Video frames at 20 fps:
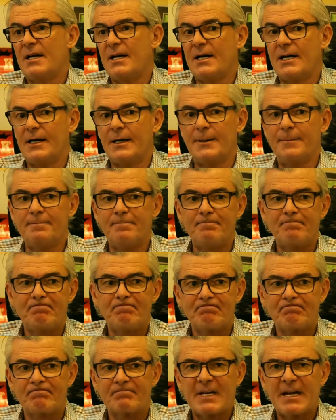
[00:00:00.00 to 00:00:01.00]

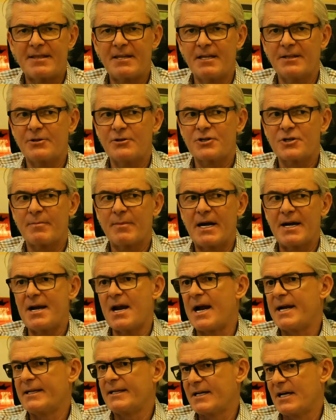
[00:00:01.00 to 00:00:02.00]
I think there's about
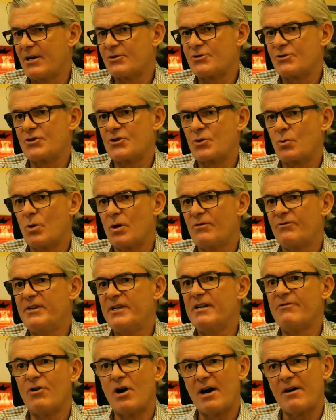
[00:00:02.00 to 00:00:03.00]
9,000 square
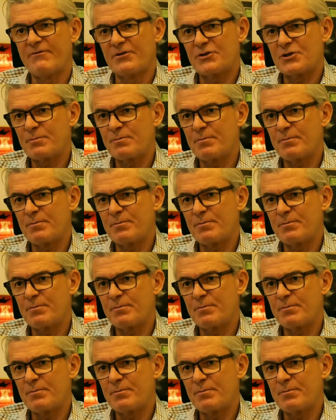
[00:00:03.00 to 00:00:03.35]
feet of office